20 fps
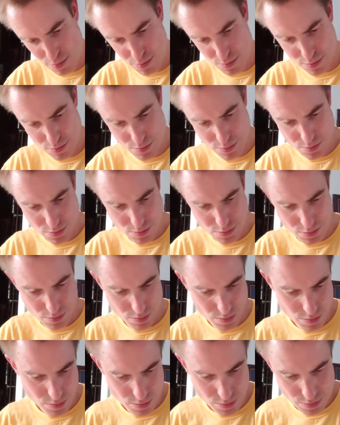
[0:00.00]

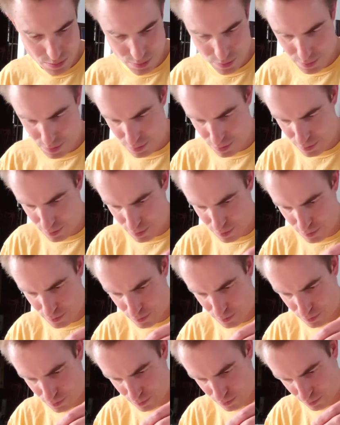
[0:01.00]

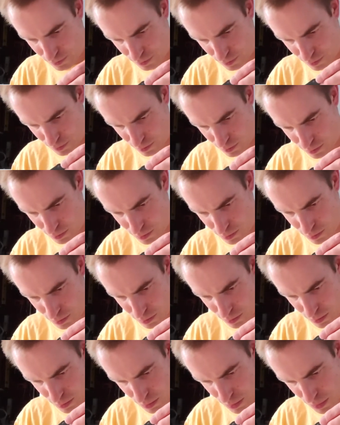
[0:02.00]

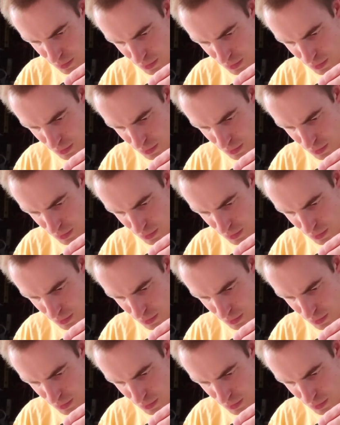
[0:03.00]
Nobody speaks.